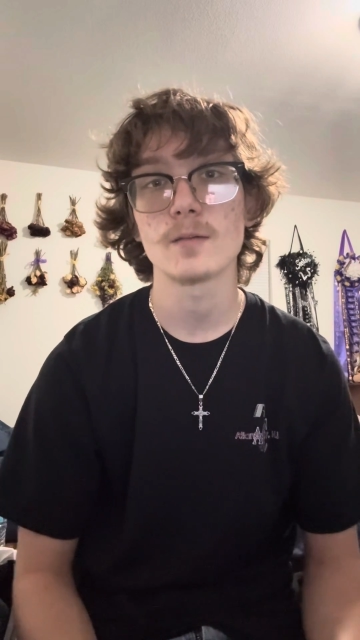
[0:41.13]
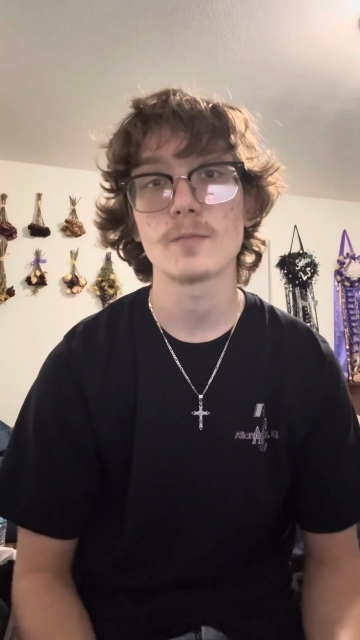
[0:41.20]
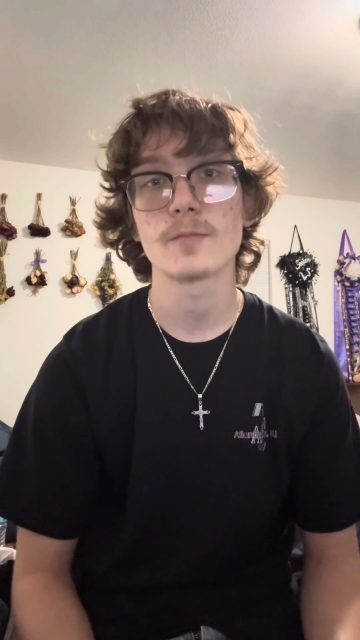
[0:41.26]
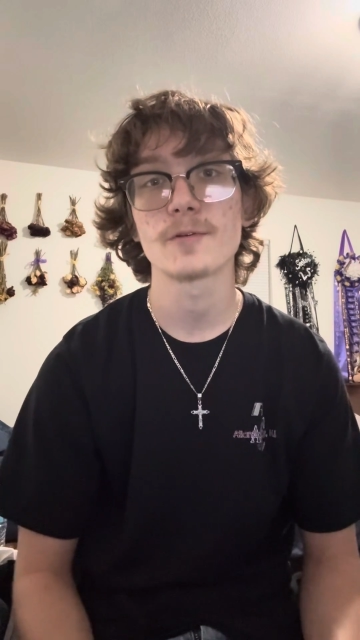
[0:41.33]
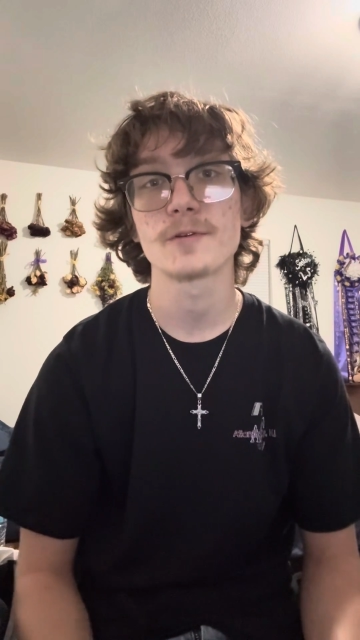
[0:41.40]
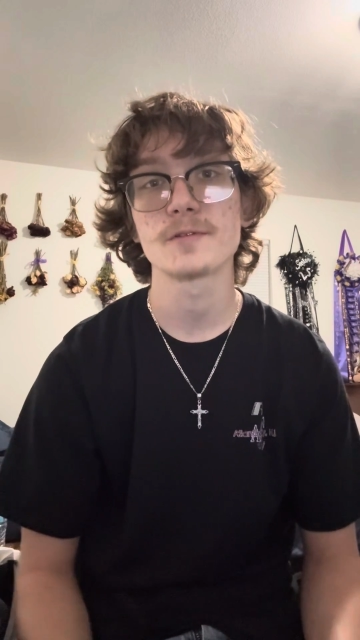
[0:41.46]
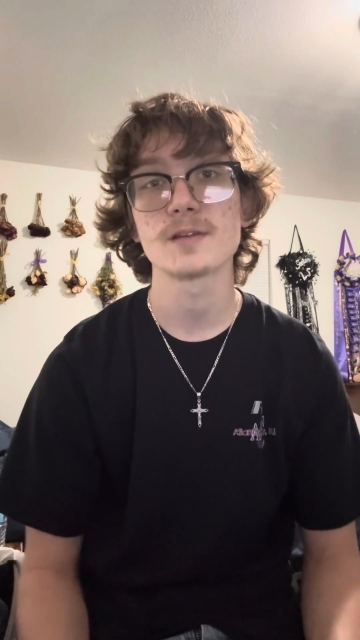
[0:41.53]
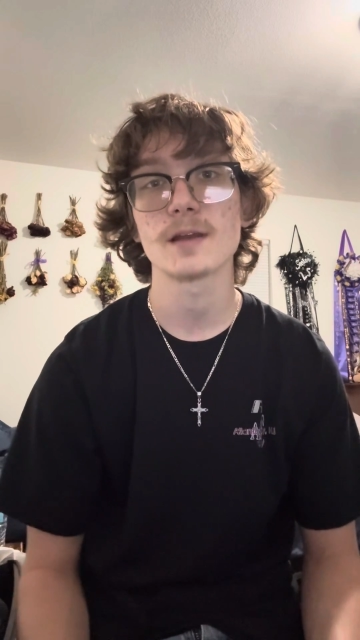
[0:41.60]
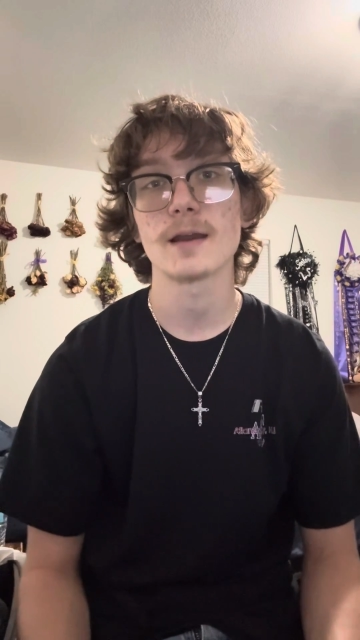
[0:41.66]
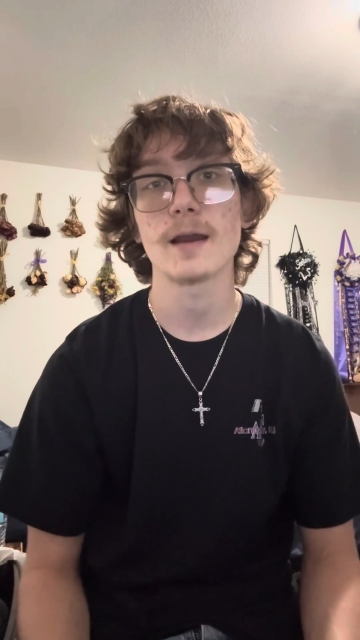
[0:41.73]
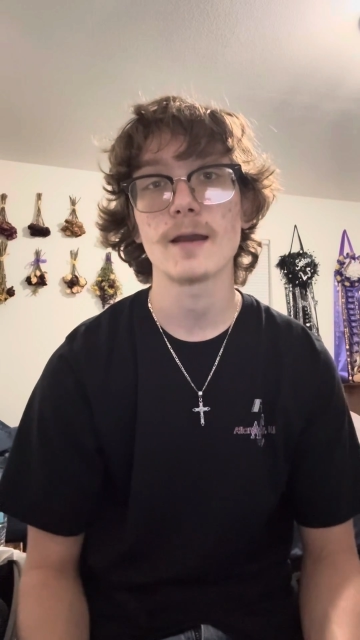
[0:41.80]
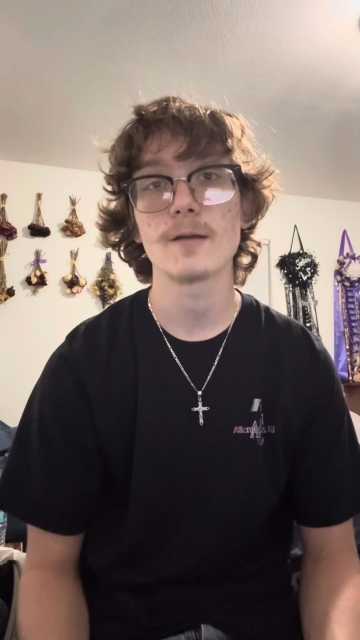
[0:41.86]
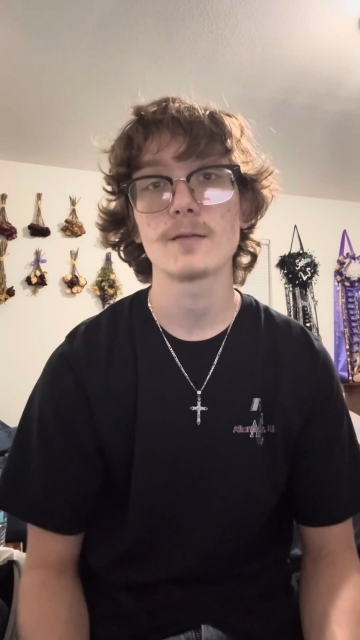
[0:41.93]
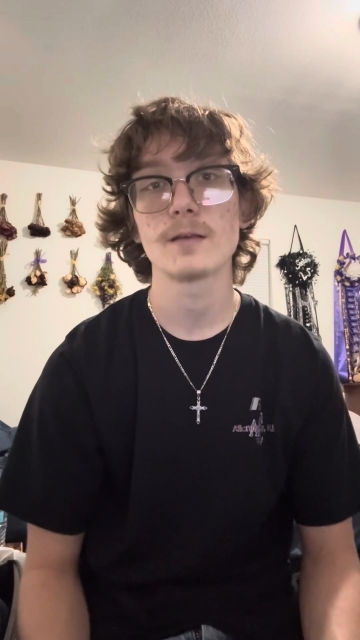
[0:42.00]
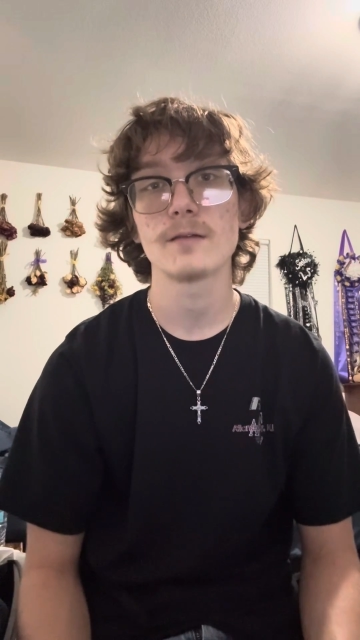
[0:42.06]
producing
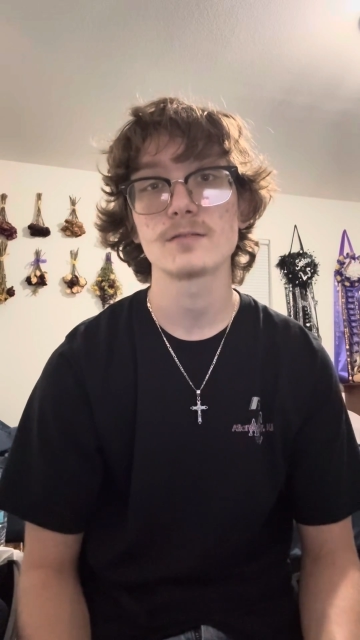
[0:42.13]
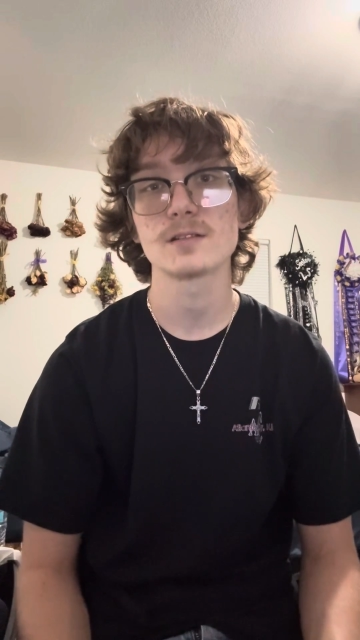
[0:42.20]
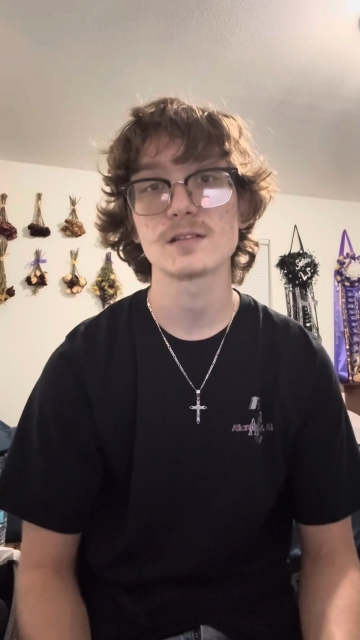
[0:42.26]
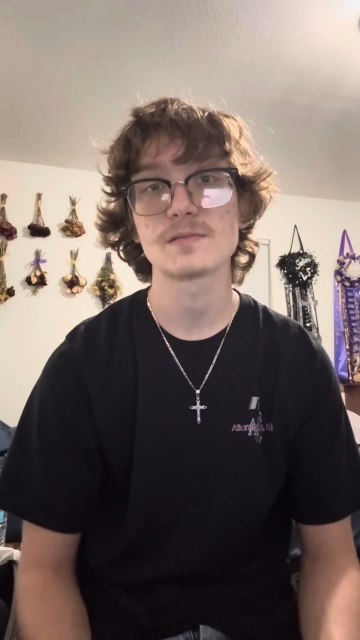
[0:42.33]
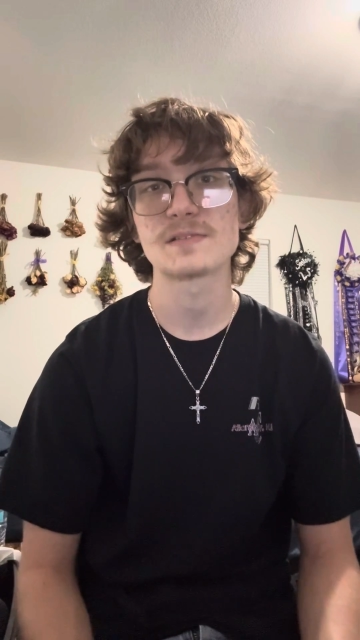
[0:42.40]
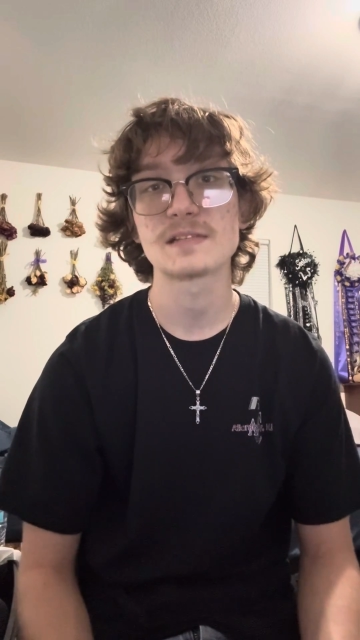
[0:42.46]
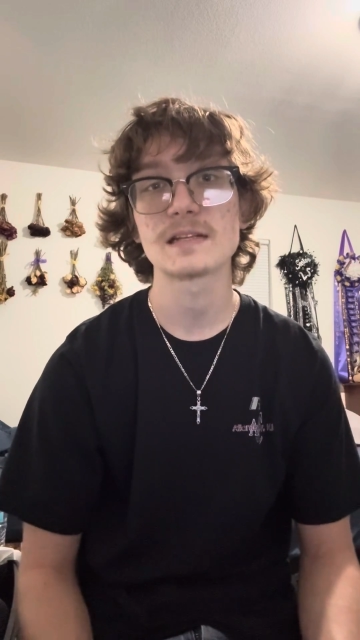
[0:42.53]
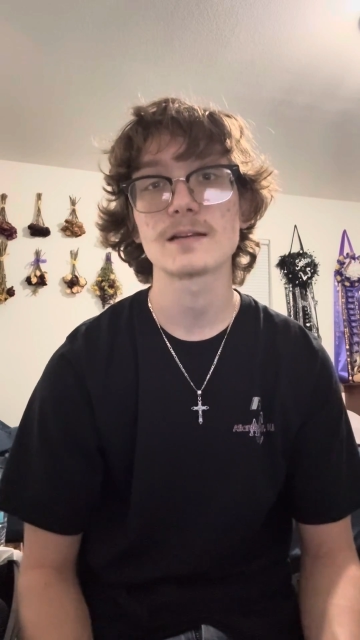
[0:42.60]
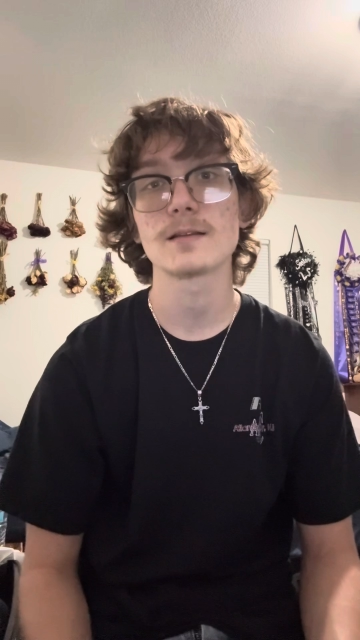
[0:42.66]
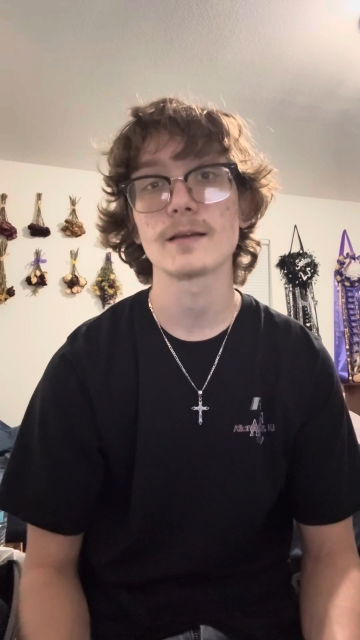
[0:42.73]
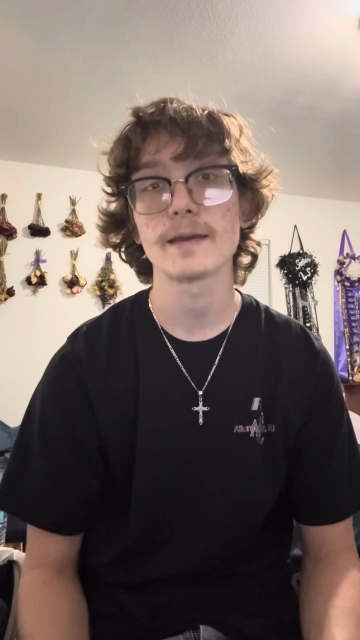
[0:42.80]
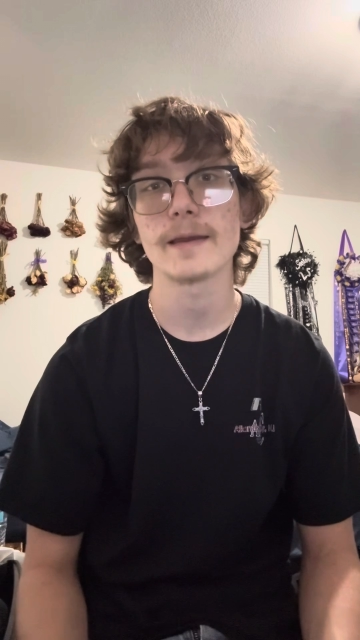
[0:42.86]
higher levels of cyclic